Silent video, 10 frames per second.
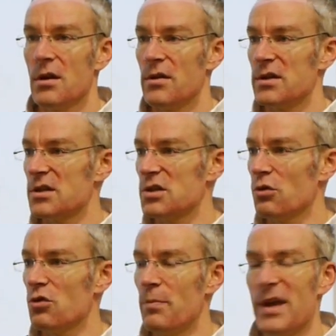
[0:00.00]
There's a tool
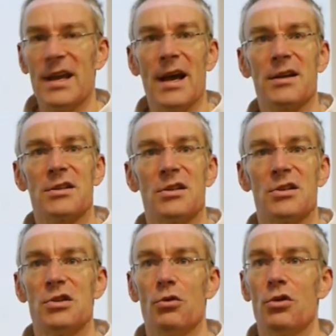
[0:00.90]
called Pickaxe, there's a
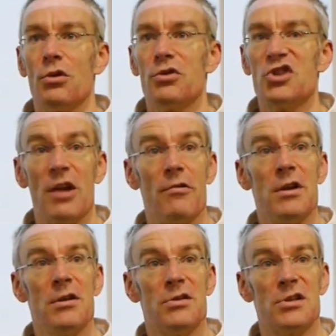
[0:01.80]
tool called
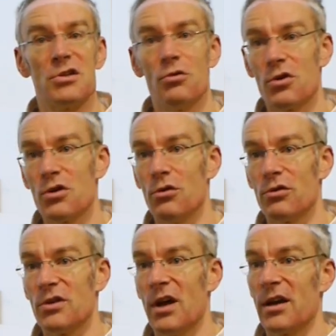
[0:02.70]
Cherry, there's a tool
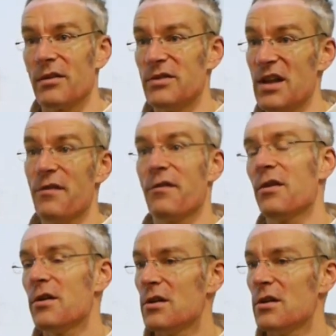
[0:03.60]
called Diff,